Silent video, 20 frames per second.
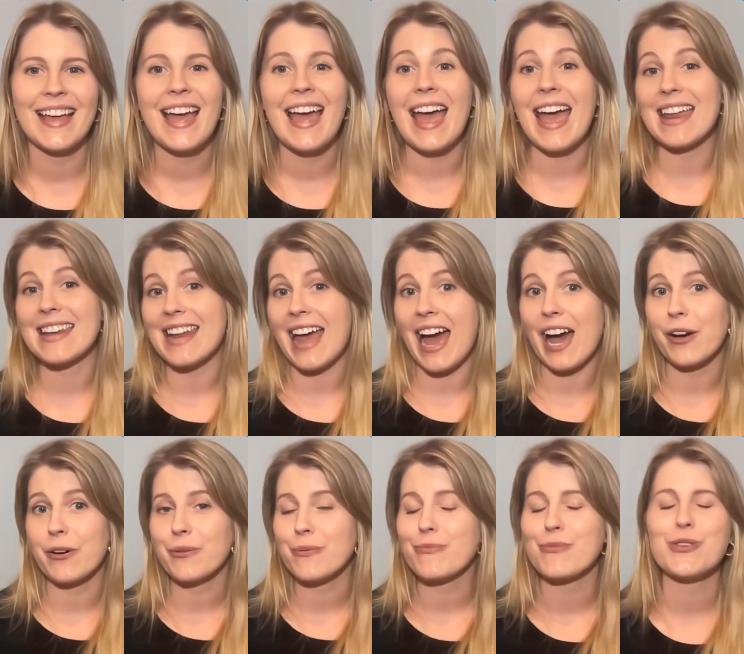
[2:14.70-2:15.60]
And
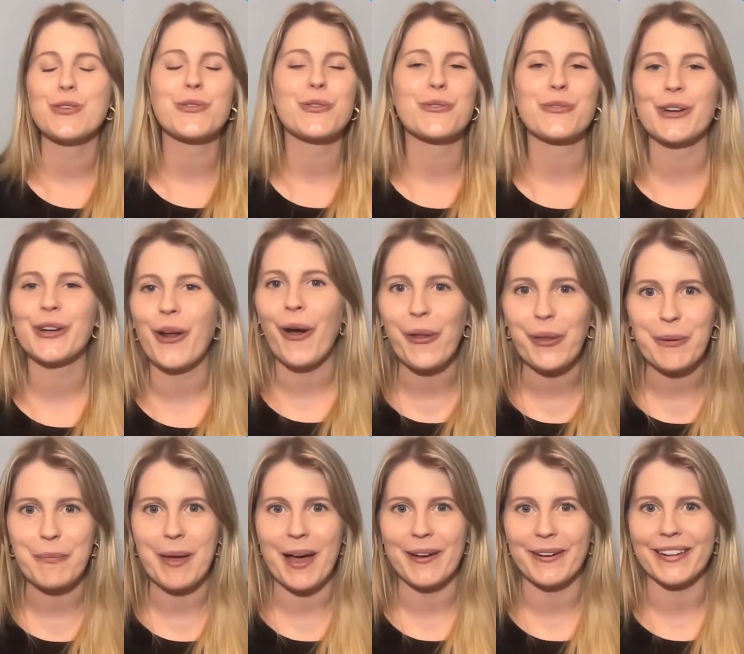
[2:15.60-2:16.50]
now you can read all
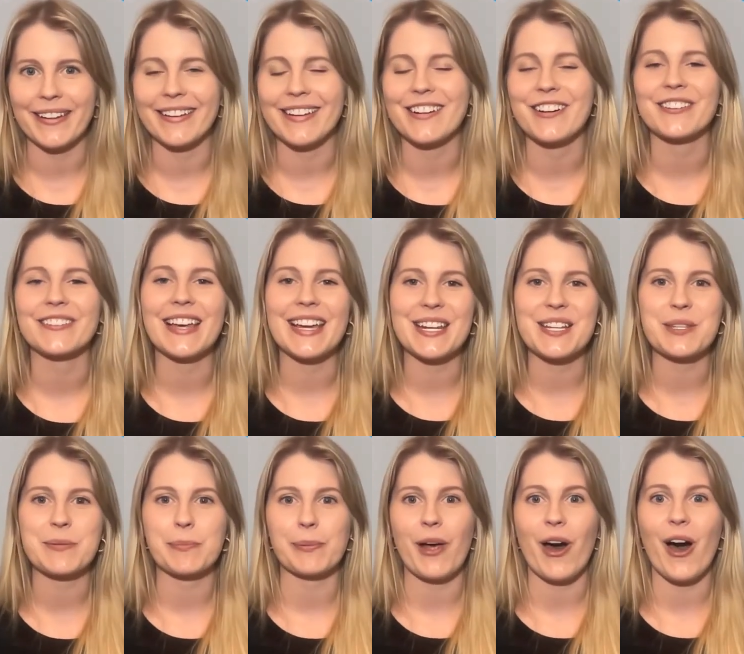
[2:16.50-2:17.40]
about it in our
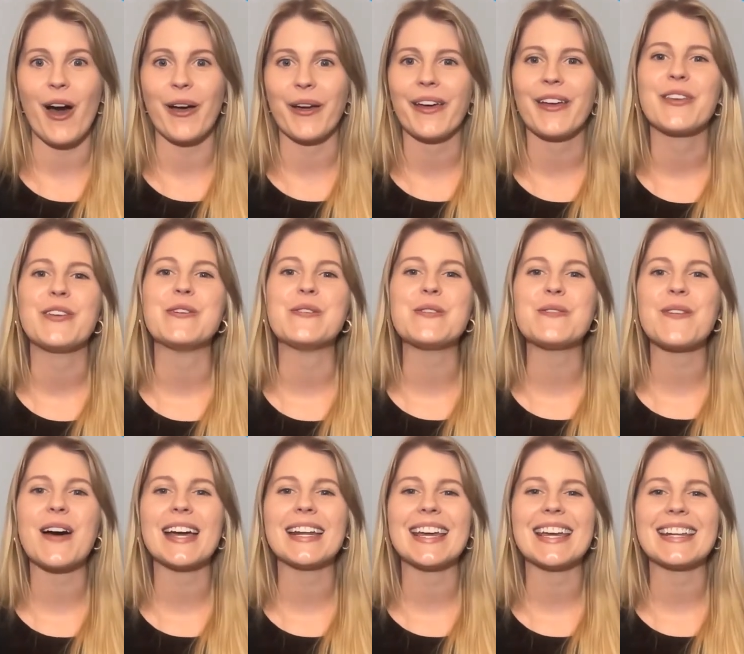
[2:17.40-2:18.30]
latest blog,
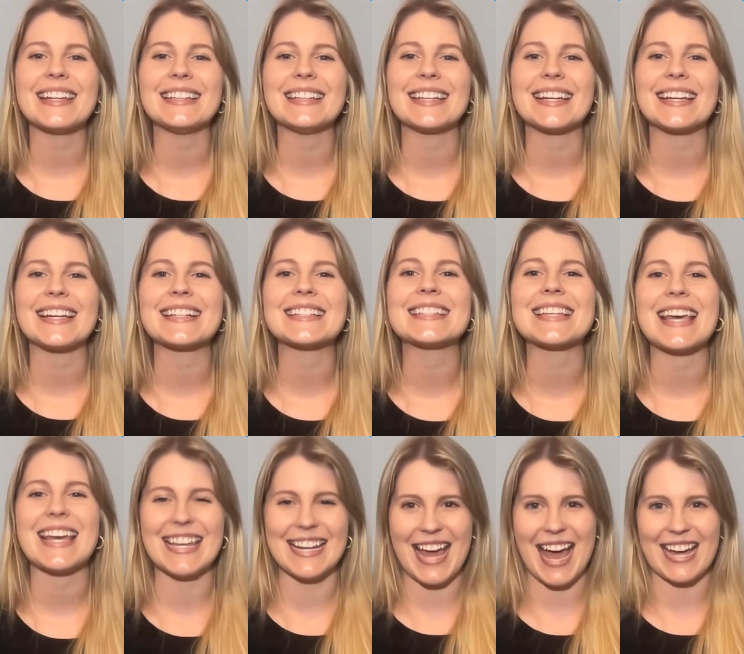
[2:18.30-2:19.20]
Unified Analytics
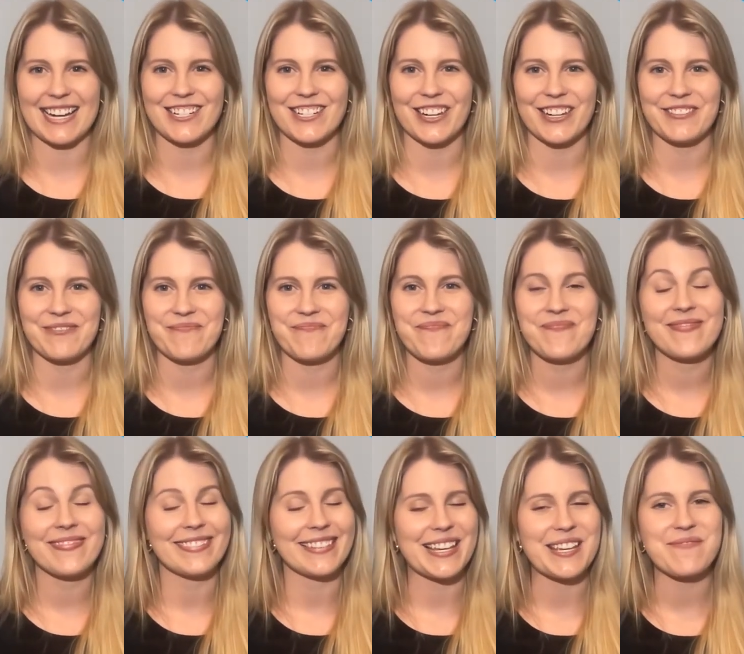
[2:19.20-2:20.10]
in Action.
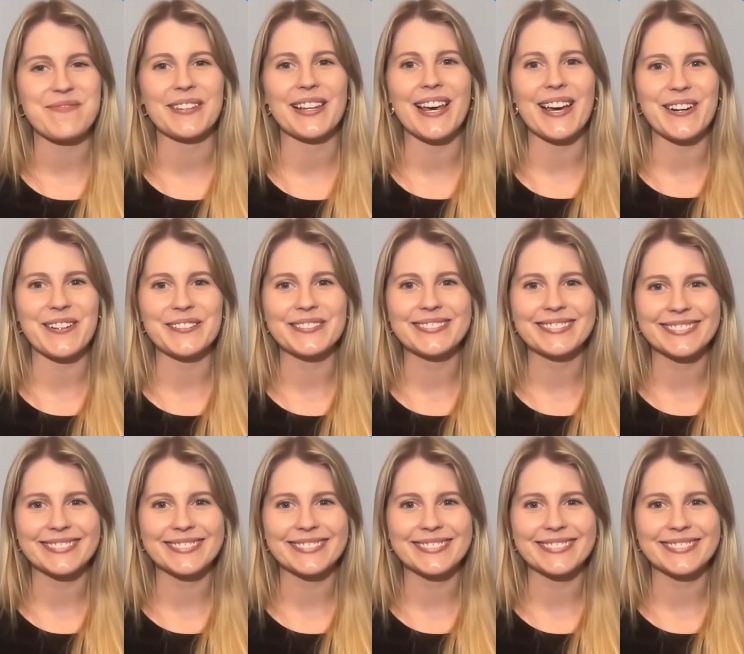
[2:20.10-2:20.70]
Link below.